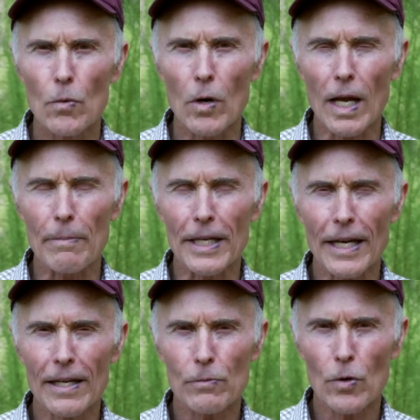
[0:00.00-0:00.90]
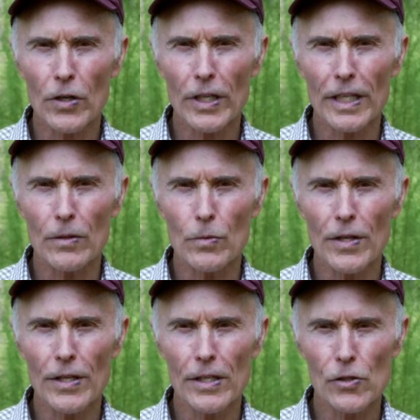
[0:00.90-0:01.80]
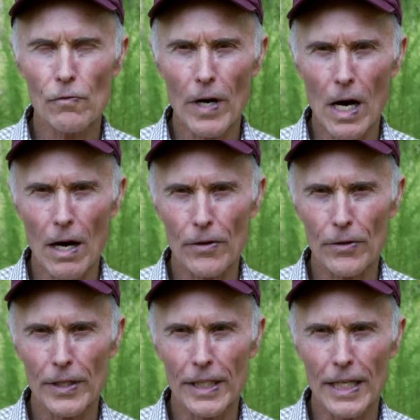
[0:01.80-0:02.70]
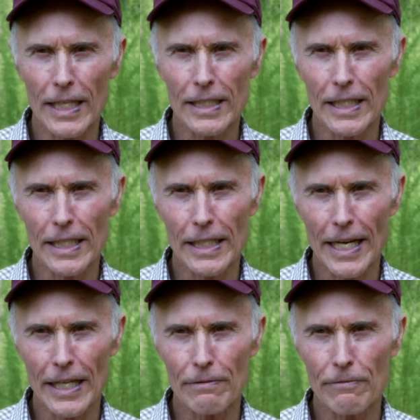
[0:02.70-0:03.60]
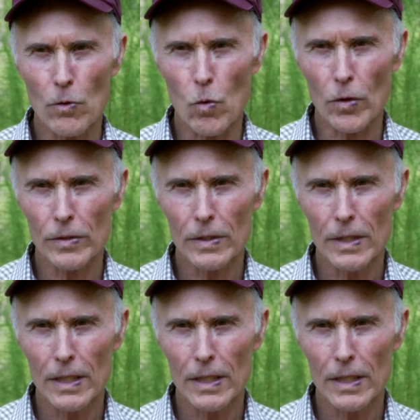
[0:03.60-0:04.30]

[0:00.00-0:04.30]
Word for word: Well, I began working with his father in nineteen eighty-four.